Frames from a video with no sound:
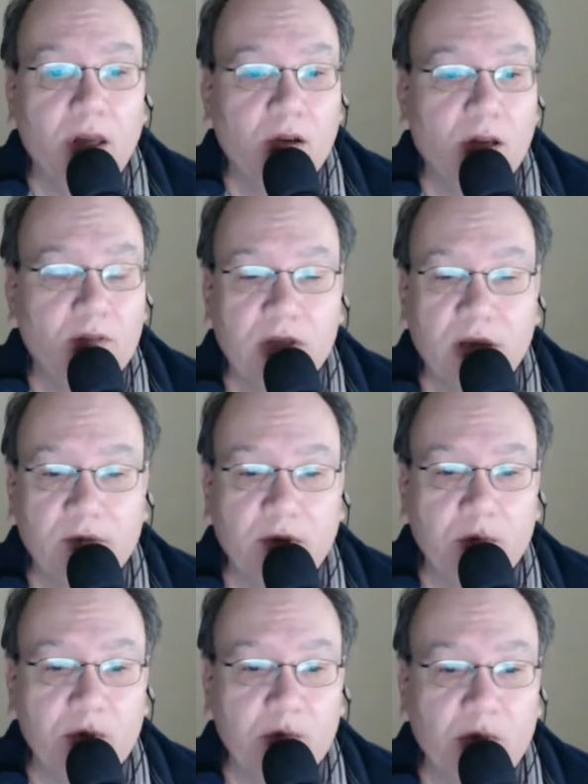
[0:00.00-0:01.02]
I've saved up
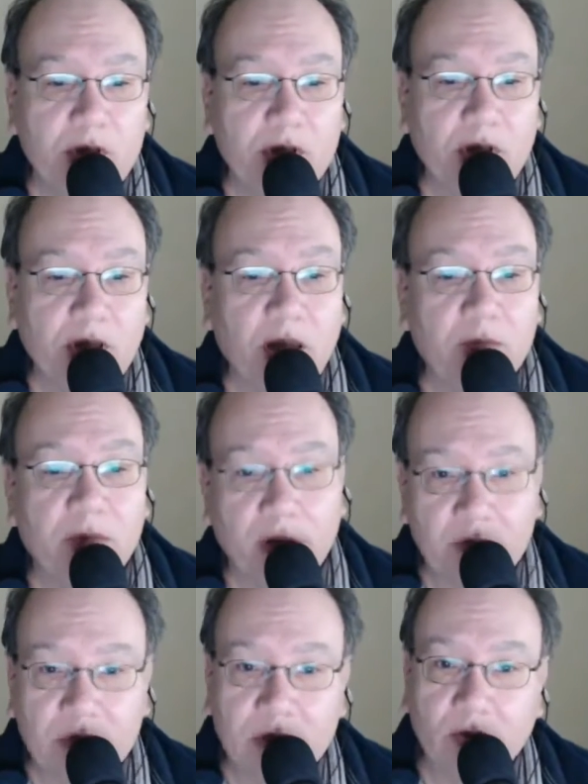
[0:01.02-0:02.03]
as much as I can, but I'm
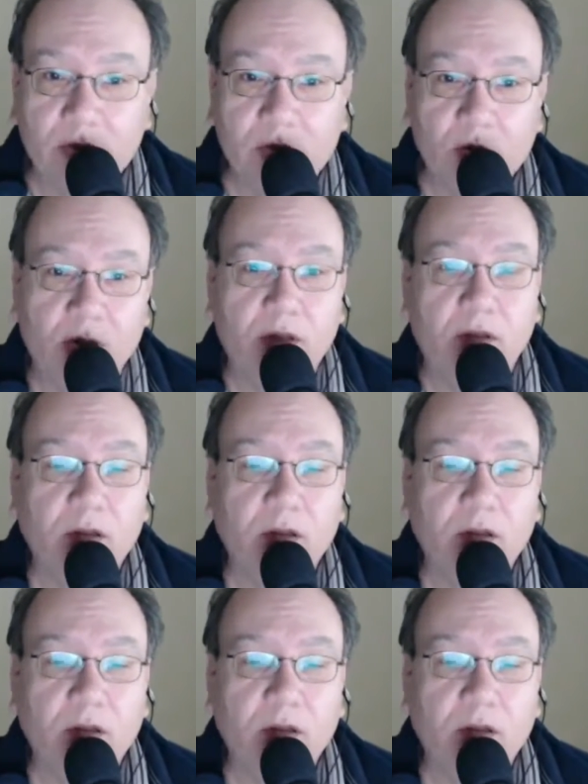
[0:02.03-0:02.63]
still short.